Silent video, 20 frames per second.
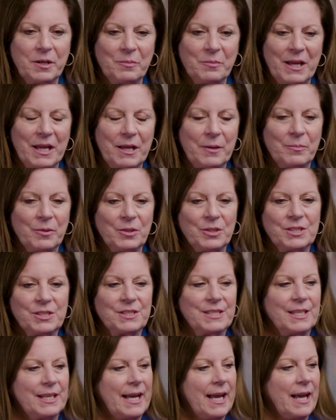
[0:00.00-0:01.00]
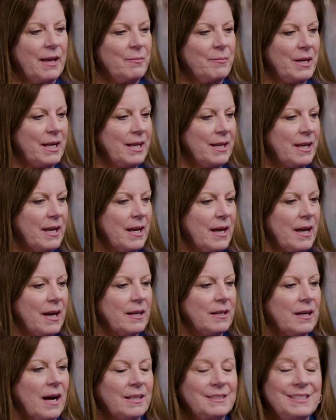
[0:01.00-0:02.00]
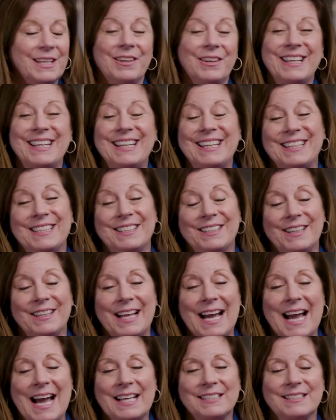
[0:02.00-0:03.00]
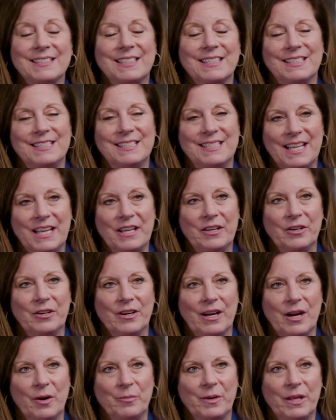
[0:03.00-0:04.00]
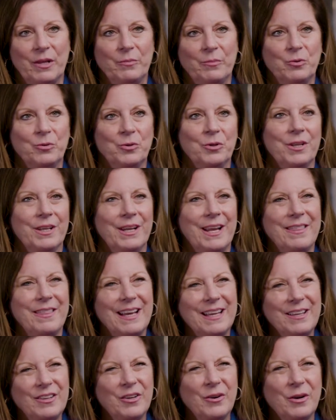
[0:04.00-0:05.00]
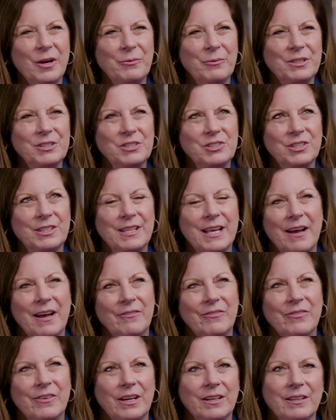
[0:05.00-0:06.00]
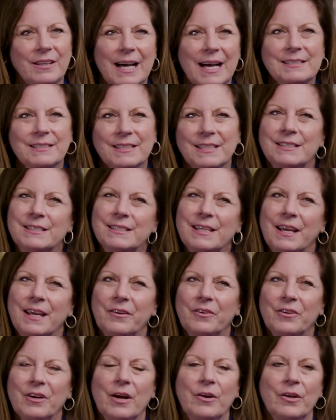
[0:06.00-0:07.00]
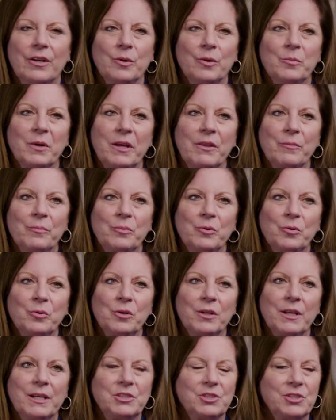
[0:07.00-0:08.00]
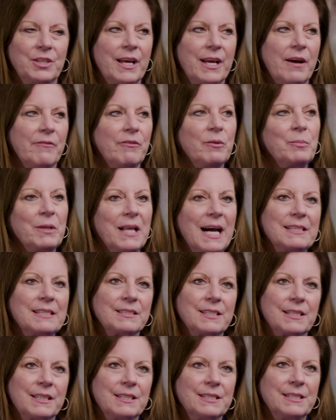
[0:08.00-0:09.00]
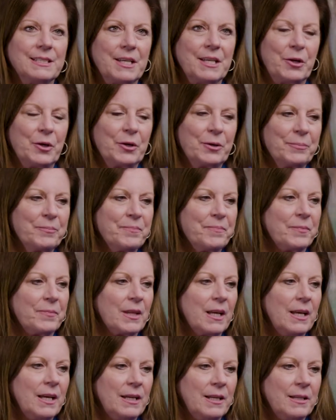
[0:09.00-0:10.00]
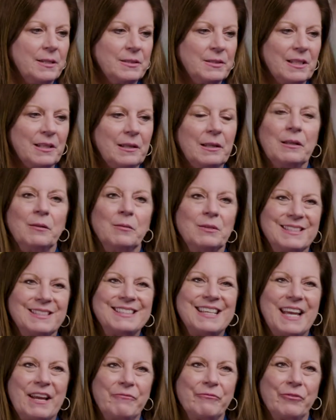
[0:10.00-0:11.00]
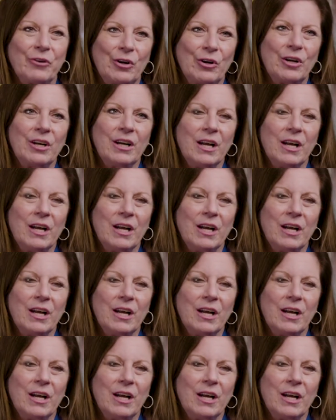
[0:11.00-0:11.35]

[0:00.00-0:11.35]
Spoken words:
papers, and I had my cocktail in a glass container out by the pool. And I thought, I really shouldn't have a glass container out here by the pool. I should have a plastic container. It's a little safer.